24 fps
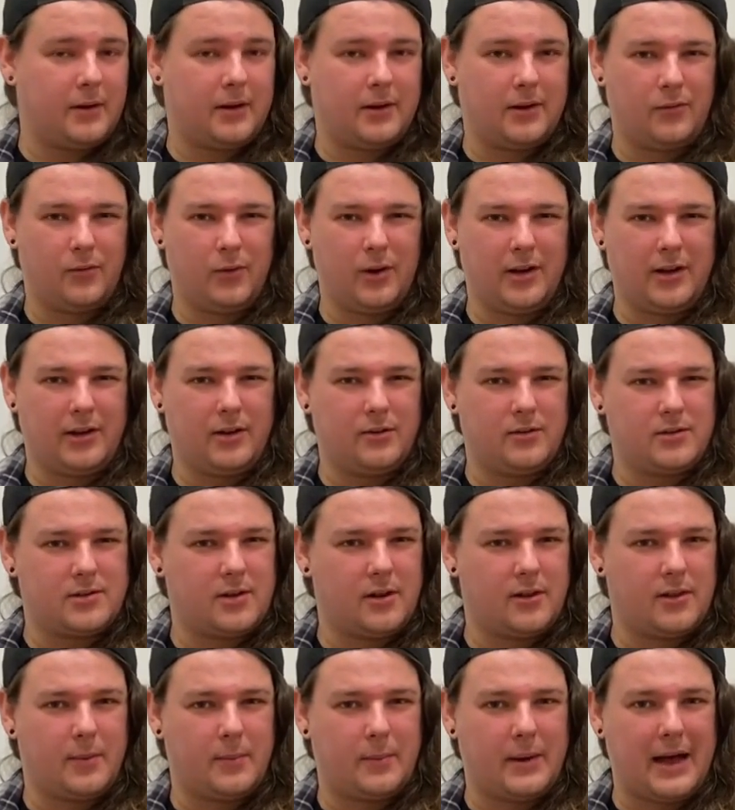I don't really use it
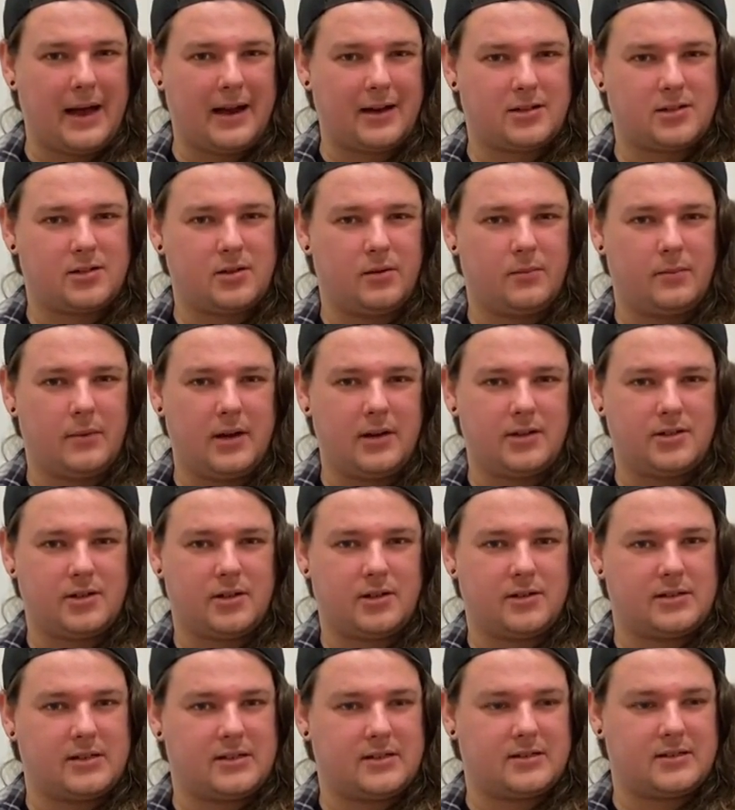on the back so much
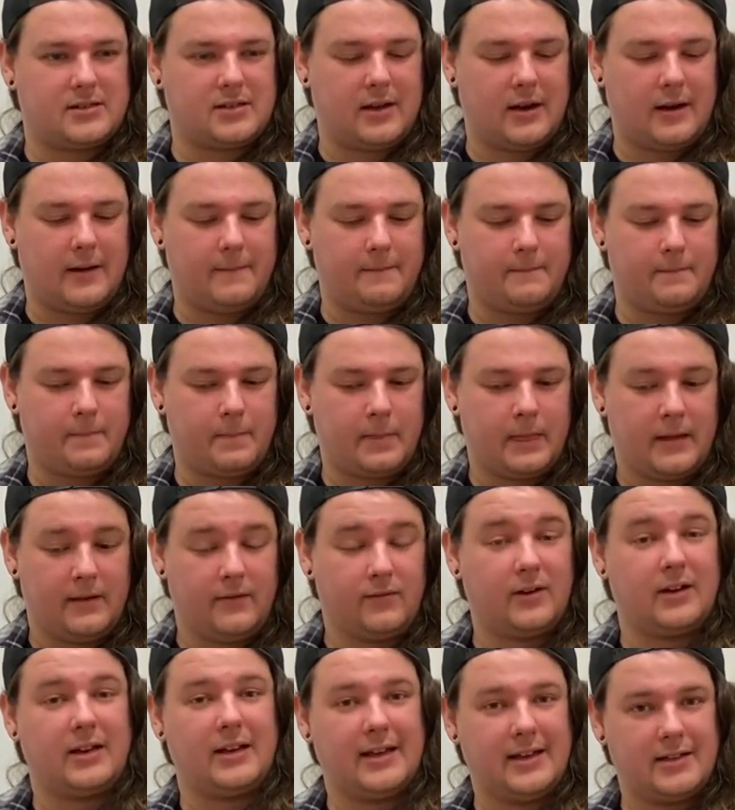because it's
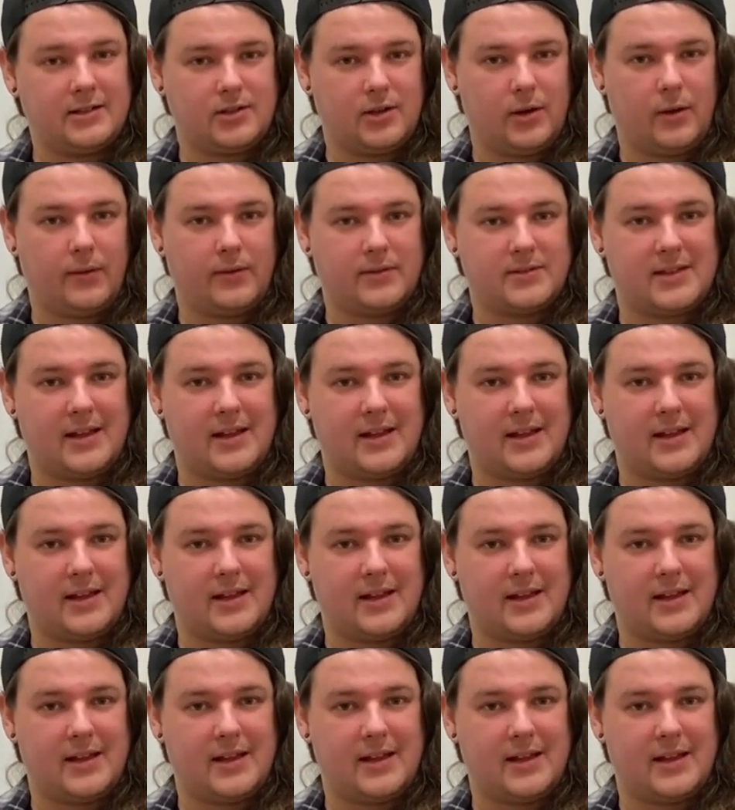for clean tones,